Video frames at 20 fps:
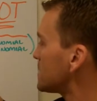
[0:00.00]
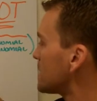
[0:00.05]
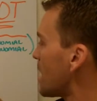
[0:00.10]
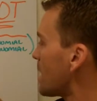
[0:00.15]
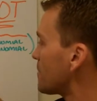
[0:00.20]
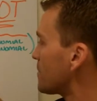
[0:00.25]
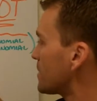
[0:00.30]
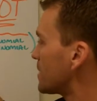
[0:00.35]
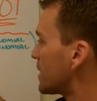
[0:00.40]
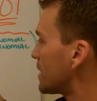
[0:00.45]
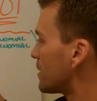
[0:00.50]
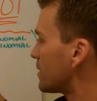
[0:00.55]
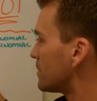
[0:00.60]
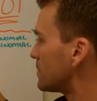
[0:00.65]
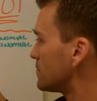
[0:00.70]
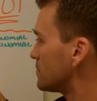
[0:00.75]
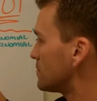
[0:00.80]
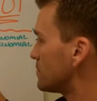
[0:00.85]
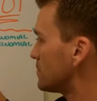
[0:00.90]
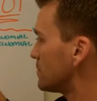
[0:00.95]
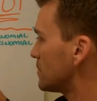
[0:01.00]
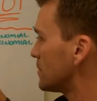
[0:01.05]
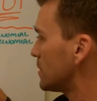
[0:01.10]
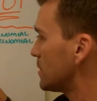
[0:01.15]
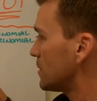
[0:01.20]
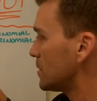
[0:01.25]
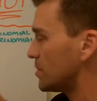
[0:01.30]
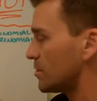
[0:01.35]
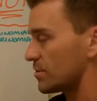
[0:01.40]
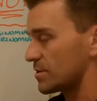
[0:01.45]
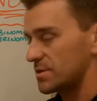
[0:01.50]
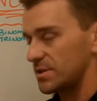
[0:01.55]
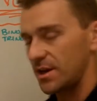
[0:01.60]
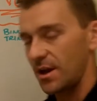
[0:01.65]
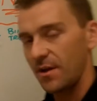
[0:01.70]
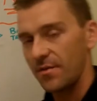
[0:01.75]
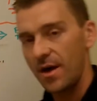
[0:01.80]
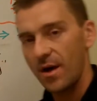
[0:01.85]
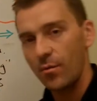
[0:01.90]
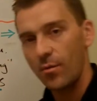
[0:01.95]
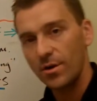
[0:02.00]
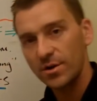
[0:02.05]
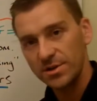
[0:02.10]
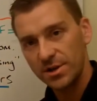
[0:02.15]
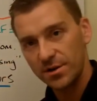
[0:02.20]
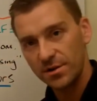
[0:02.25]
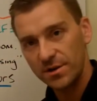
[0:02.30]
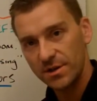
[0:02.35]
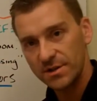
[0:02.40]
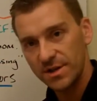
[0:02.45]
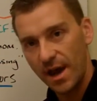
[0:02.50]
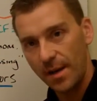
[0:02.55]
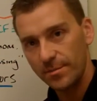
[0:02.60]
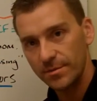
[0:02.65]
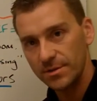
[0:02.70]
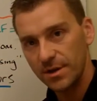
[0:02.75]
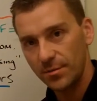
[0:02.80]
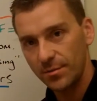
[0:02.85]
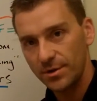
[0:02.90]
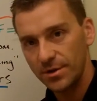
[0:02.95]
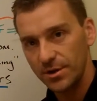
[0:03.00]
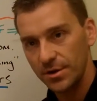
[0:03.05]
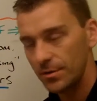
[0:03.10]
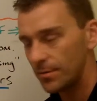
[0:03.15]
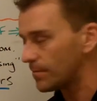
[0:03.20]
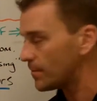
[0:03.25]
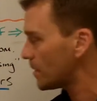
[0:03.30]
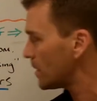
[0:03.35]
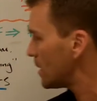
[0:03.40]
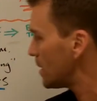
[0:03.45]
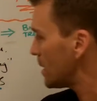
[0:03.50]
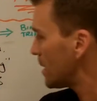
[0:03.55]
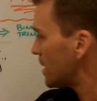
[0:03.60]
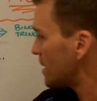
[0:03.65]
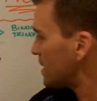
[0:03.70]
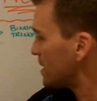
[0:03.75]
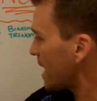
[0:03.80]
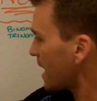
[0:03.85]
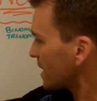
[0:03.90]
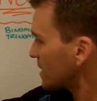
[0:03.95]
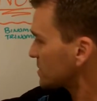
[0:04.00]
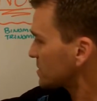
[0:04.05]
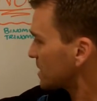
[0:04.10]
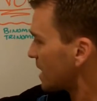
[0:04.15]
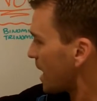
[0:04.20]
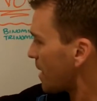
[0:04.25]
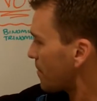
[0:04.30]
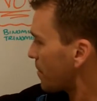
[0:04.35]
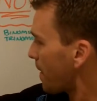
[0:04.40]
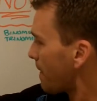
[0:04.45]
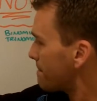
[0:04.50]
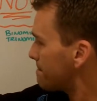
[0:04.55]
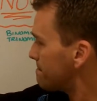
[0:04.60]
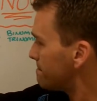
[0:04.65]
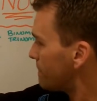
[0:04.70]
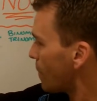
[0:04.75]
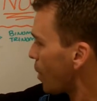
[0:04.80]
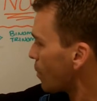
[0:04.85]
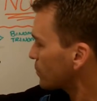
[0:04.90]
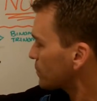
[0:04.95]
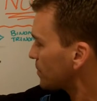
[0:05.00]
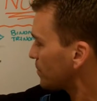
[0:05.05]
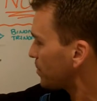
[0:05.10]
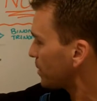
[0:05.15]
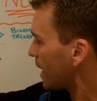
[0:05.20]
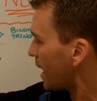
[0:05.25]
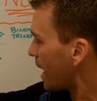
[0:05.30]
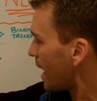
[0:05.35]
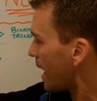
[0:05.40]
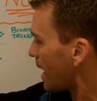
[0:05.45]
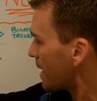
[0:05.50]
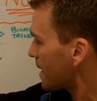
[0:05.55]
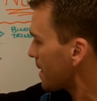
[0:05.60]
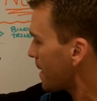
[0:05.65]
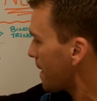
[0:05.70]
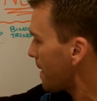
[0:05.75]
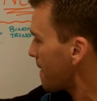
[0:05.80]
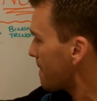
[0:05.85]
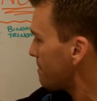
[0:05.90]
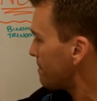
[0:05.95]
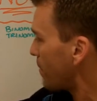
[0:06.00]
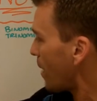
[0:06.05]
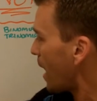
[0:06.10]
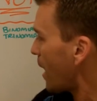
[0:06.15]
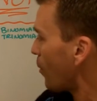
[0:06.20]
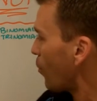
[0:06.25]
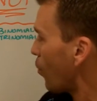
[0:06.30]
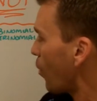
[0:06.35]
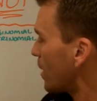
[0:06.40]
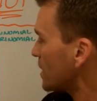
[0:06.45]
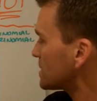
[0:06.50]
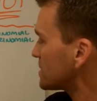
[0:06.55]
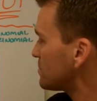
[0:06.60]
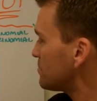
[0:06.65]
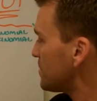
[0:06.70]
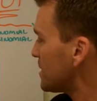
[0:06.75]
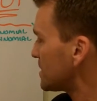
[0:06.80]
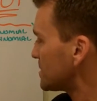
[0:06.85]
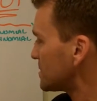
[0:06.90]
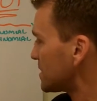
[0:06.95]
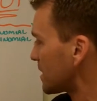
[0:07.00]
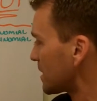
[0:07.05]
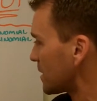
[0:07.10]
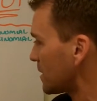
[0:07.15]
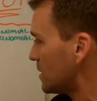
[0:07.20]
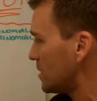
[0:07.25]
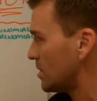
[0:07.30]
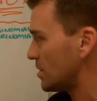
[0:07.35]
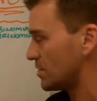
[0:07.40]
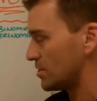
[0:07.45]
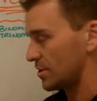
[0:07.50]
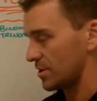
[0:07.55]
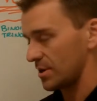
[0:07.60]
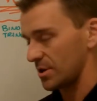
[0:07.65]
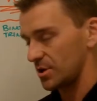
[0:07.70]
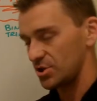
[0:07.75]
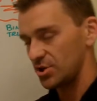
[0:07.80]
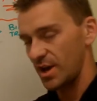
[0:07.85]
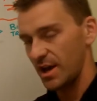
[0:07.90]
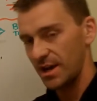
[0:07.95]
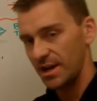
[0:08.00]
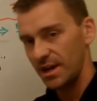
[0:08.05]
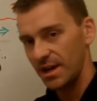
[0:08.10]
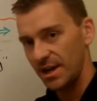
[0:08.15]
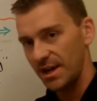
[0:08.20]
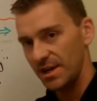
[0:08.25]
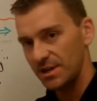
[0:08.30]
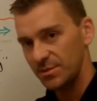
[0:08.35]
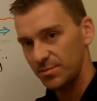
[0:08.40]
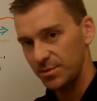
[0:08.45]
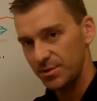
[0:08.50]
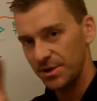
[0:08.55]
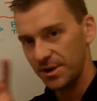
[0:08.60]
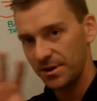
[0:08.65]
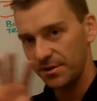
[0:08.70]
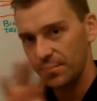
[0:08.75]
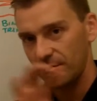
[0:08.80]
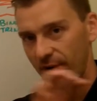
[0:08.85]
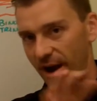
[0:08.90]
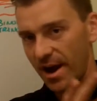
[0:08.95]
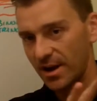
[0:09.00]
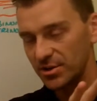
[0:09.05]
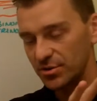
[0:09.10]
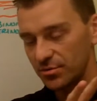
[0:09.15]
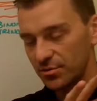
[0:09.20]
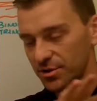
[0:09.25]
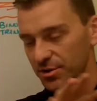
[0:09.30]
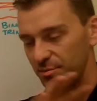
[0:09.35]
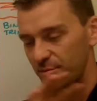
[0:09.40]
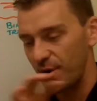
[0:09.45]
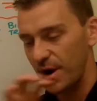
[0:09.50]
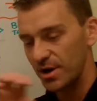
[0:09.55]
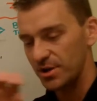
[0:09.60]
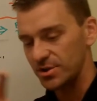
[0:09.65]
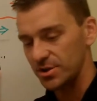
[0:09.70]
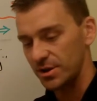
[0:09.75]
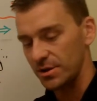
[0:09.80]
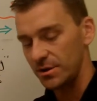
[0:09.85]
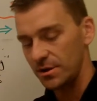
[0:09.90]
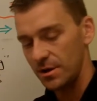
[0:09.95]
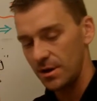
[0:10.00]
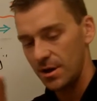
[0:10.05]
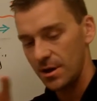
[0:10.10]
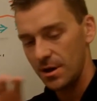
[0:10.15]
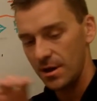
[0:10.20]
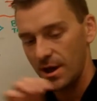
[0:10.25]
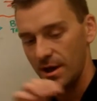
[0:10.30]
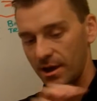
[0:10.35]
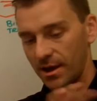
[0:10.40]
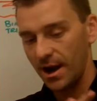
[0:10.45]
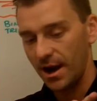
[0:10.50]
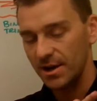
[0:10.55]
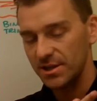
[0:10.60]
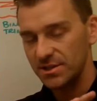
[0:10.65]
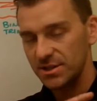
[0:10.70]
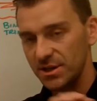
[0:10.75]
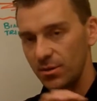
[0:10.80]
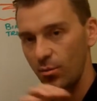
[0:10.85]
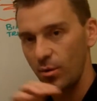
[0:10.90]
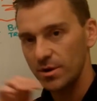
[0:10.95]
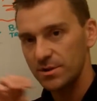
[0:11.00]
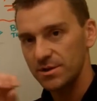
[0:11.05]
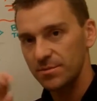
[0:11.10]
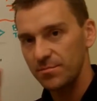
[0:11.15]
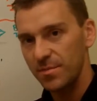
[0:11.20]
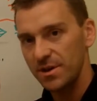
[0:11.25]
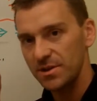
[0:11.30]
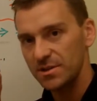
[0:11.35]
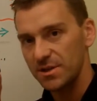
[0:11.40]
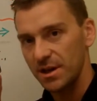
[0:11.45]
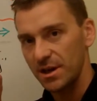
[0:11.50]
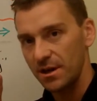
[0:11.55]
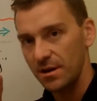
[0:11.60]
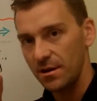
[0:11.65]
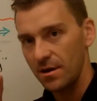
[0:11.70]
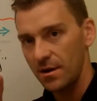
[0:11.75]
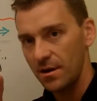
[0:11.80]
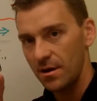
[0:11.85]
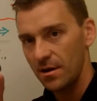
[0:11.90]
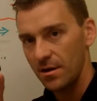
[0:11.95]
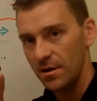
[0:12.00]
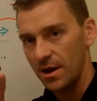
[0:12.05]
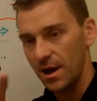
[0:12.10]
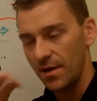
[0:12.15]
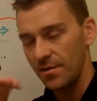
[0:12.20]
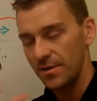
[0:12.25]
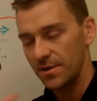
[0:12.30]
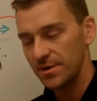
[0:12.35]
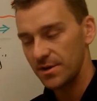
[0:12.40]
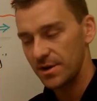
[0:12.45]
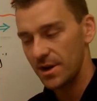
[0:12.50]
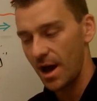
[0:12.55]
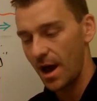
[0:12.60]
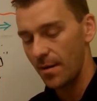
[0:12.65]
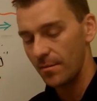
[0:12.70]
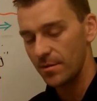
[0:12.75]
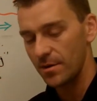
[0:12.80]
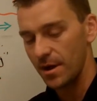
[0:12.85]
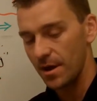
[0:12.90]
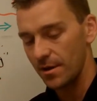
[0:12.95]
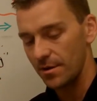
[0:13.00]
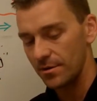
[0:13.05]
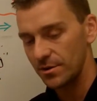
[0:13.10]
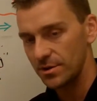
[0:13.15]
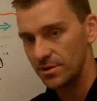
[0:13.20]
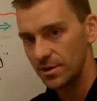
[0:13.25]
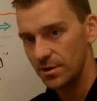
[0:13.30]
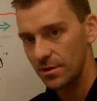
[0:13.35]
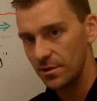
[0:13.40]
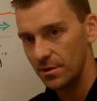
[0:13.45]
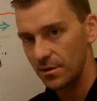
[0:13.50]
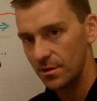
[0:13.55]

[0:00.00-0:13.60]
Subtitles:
denominator. You'll see how that works here in the examples that we do. Next step, multiply by what's missing. You're going to check each particular rational expression and kind of see what's missing in the denominators,